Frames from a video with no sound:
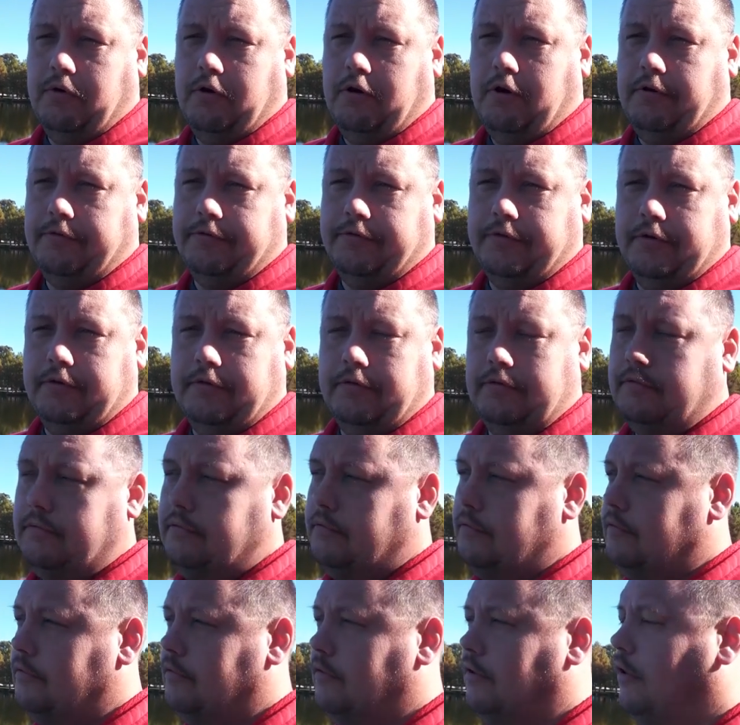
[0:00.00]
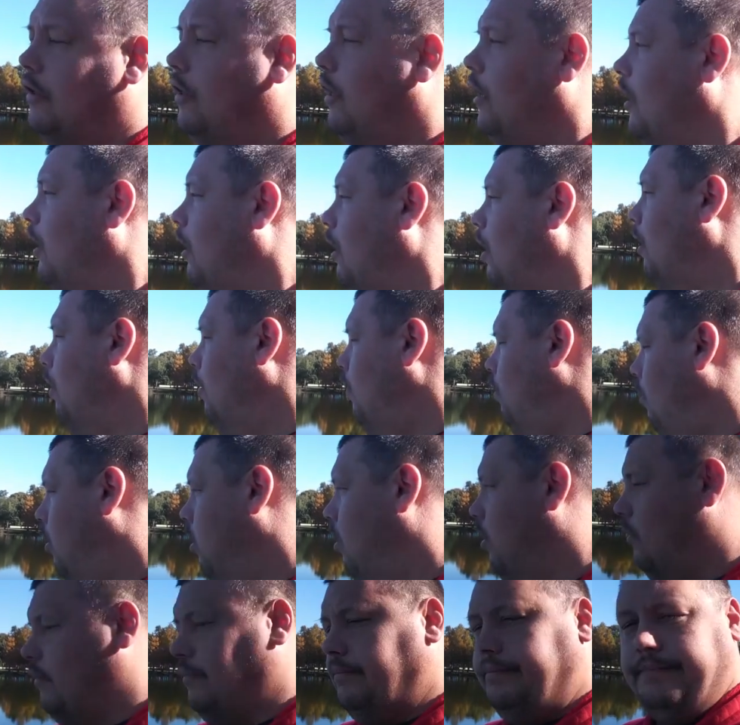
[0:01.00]
often.
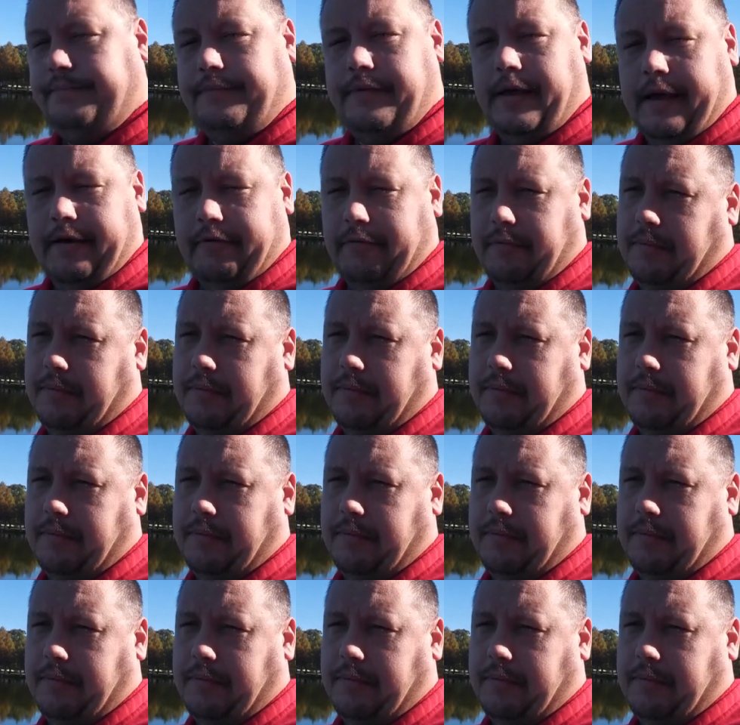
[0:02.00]
Haven't